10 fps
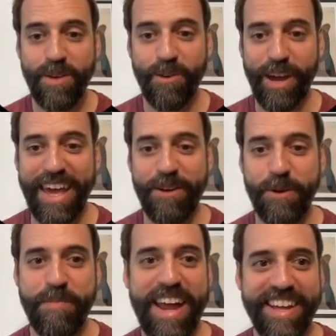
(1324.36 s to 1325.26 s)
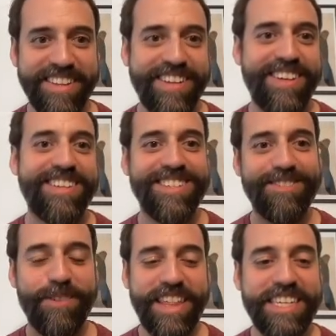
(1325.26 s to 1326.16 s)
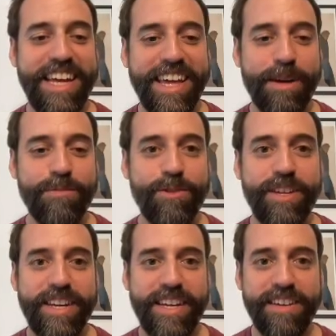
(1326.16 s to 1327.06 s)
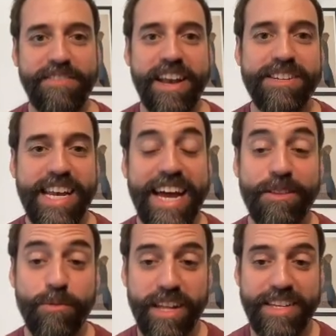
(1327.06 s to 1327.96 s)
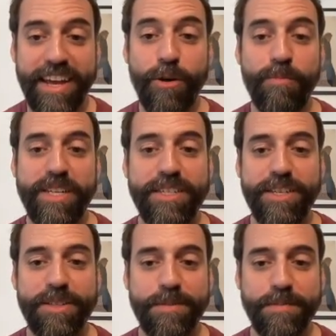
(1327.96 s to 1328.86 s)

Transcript: Okay, we made it. With this, I come to the final slide with the take-home messages.